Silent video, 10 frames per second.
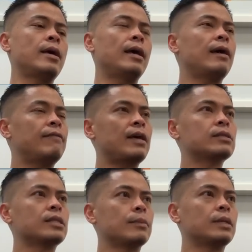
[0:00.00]
and I found
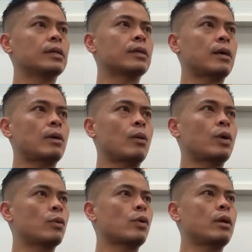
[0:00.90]
something. I, I
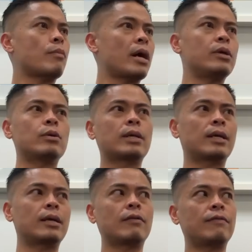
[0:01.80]
want to run it by you, kind
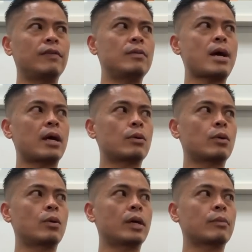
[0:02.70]
of get your feedback real
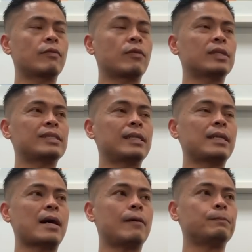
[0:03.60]
quick before I send
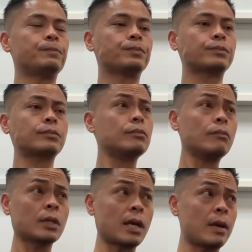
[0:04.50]
it out.
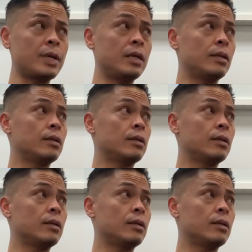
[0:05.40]
Got a minute?